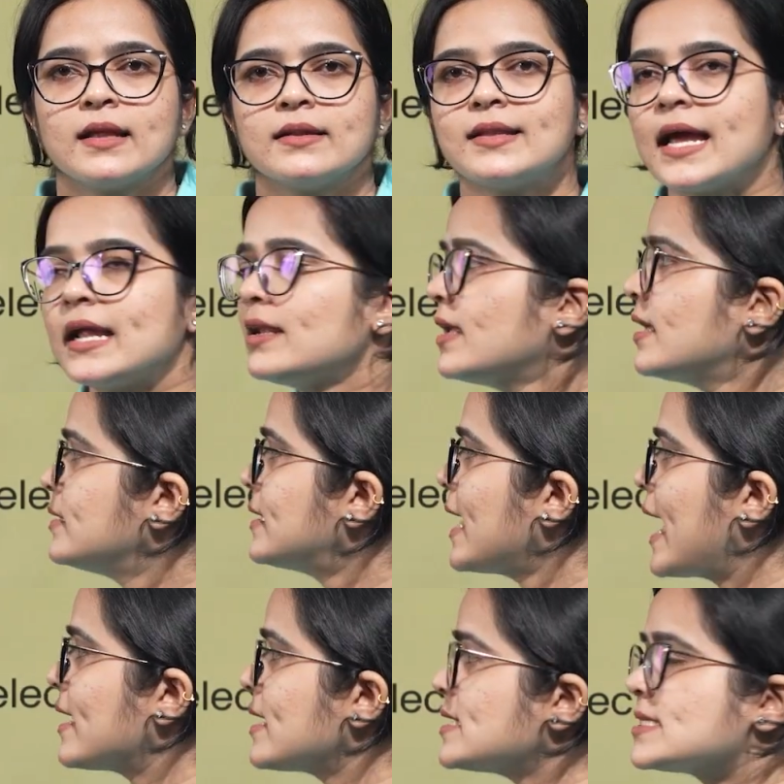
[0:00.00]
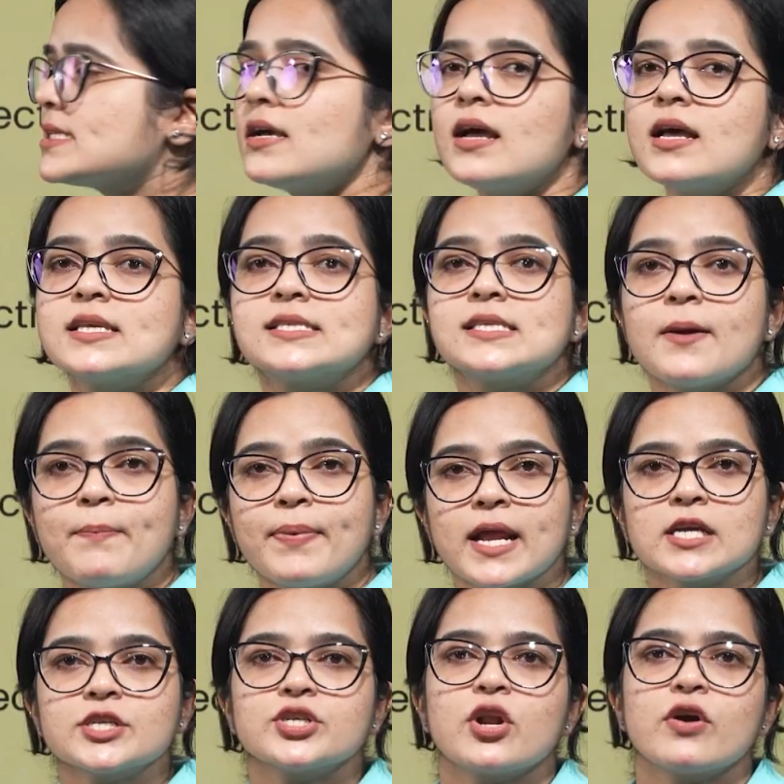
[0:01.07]
Then there is a
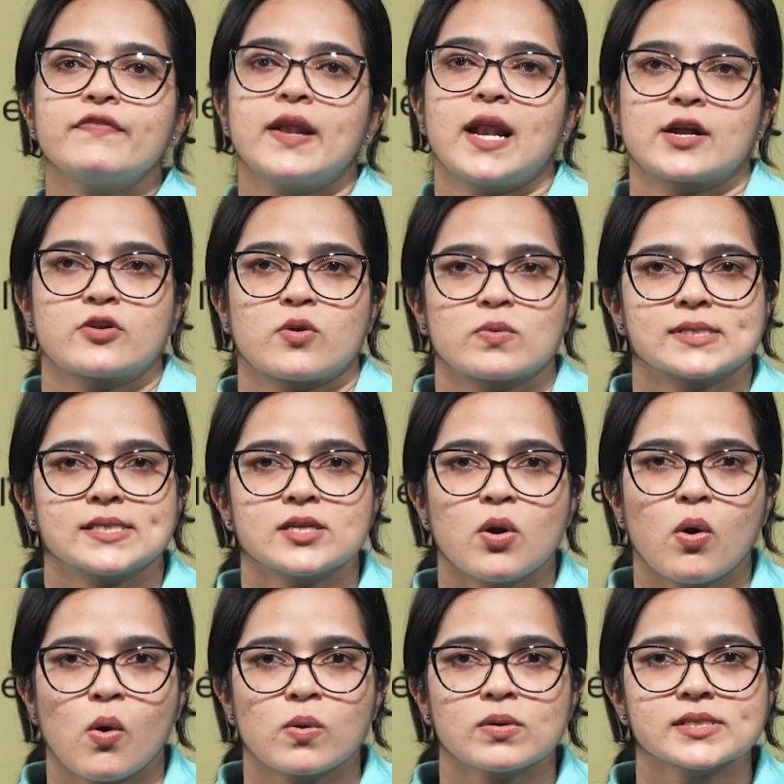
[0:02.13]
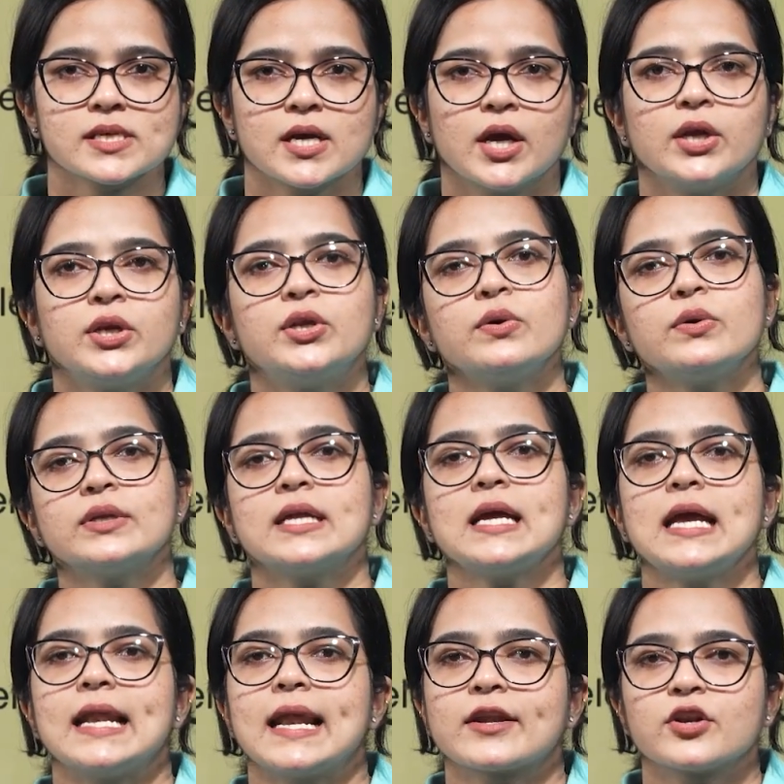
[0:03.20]
separation of electrons and holes due to
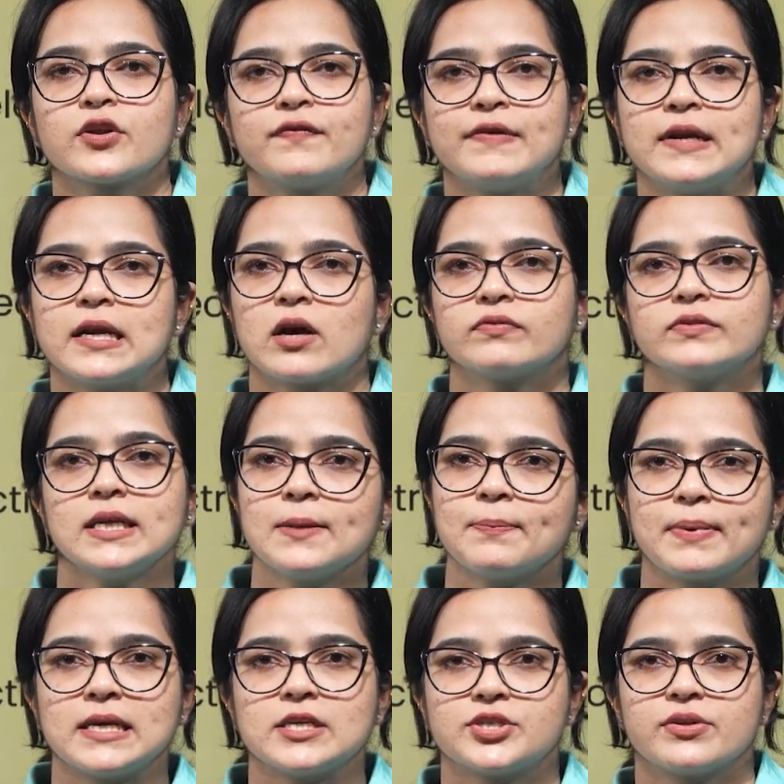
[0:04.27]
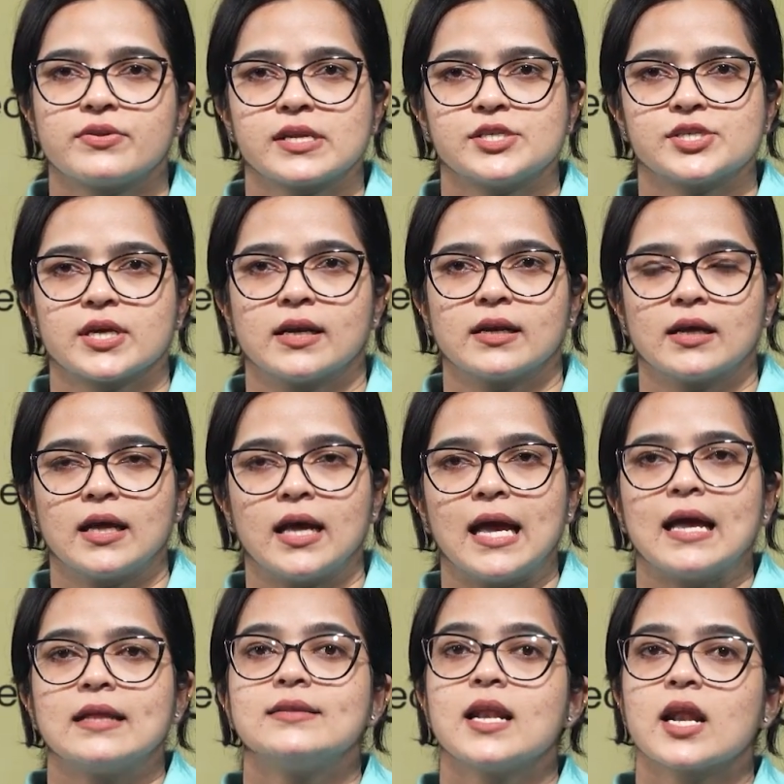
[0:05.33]
the electric field of the depletion region.
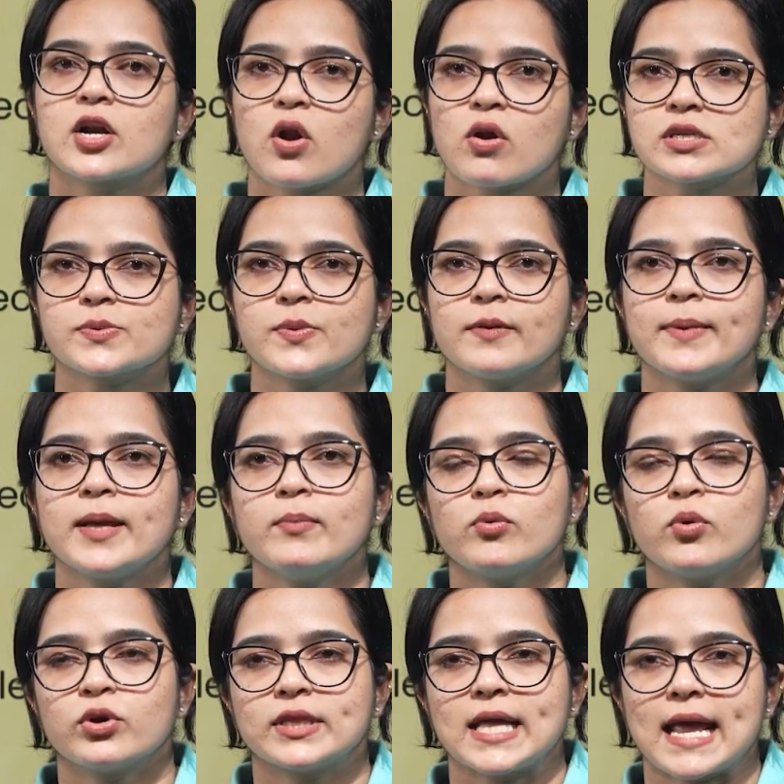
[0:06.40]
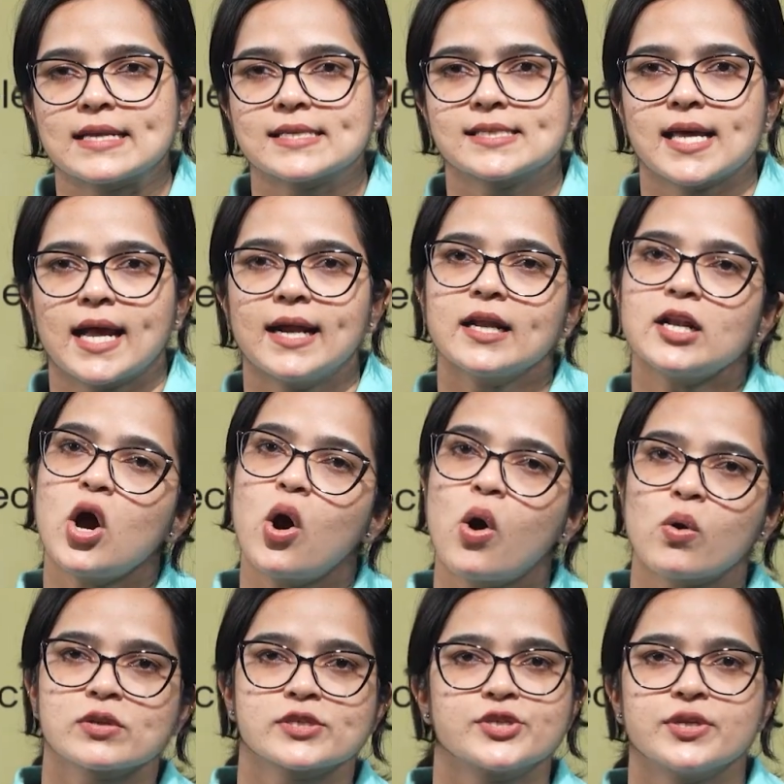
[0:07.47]
The electrons will be moved to the N side and
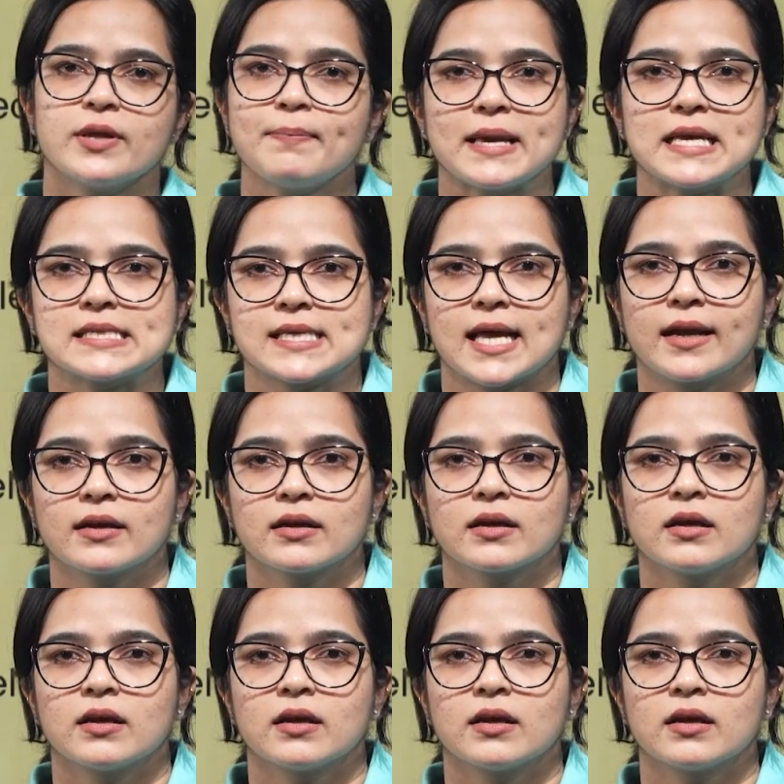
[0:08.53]
holes to the P side.